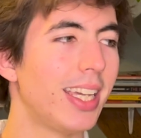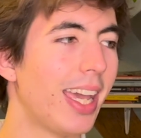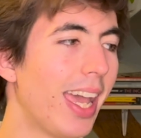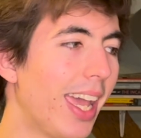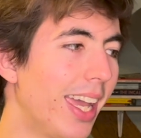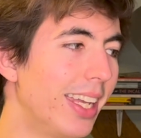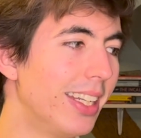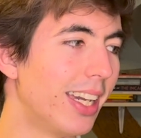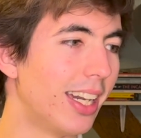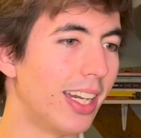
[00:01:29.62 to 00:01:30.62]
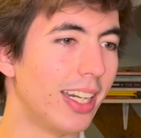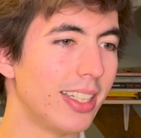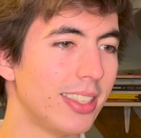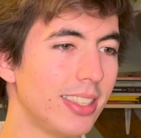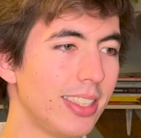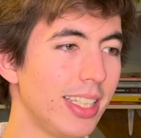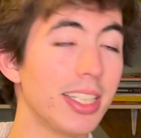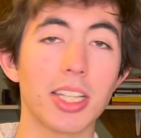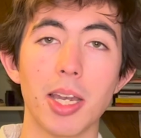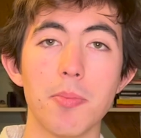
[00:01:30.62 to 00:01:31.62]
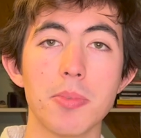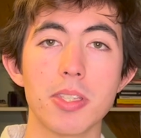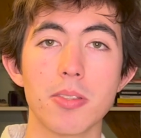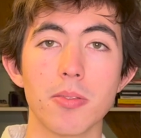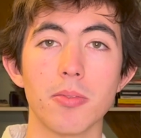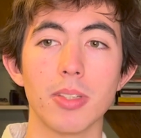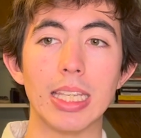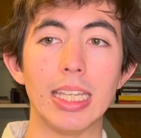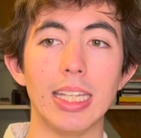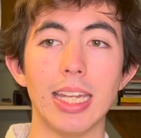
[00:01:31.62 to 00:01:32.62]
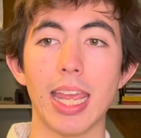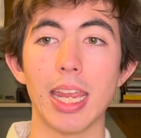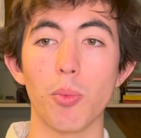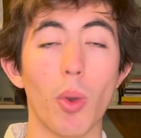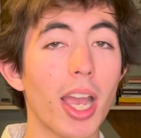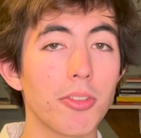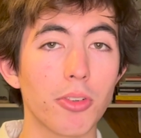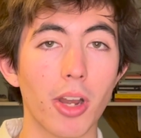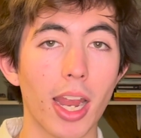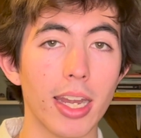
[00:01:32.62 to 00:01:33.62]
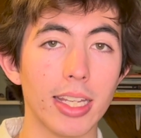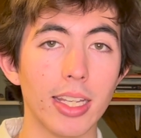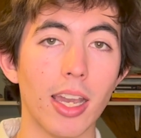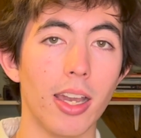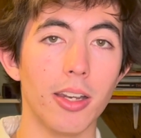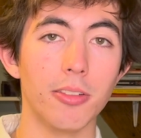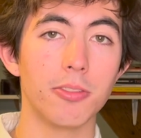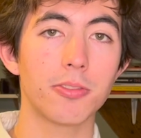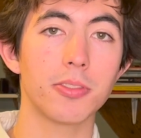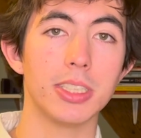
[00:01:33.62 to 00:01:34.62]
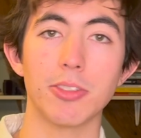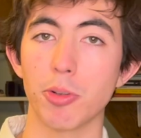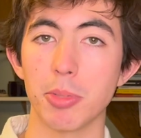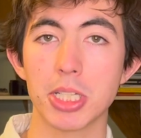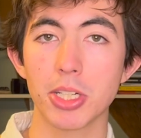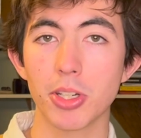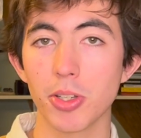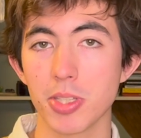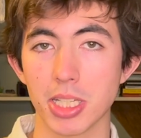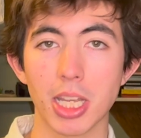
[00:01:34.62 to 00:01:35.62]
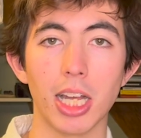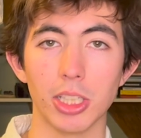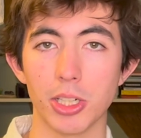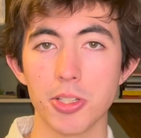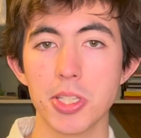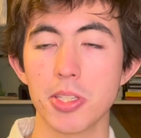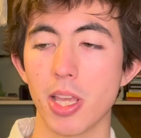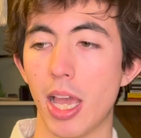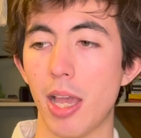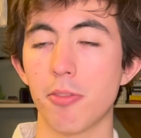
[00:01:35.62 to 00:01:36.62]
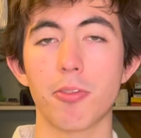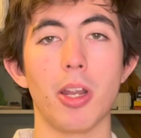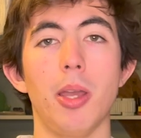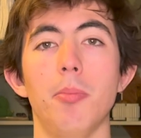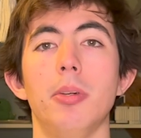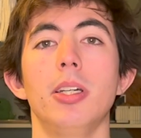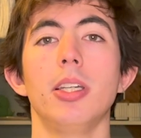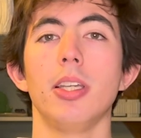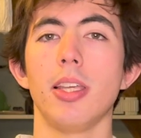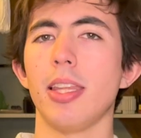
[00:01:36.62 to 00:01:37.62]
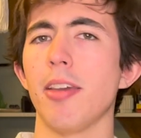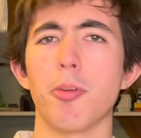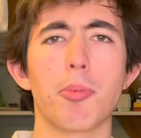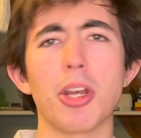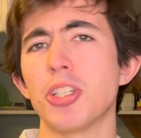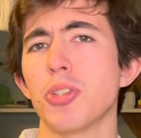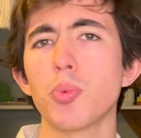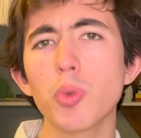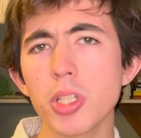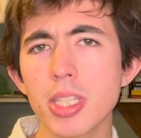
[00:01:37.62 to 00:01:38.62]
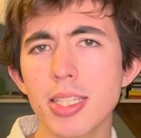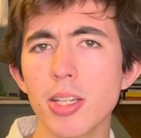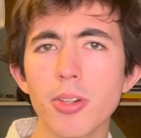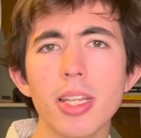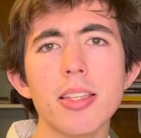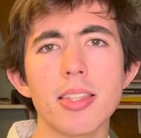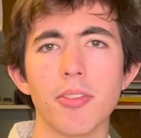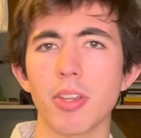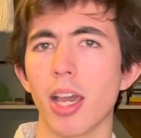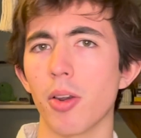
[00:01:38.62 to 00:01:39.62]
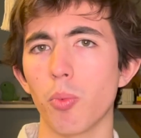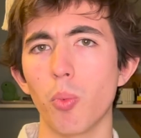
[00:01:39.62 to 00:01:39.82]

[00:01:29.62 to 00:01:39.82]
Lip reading: And it comes in a wide variety of different materials and colors. They have a precious wood series, they've got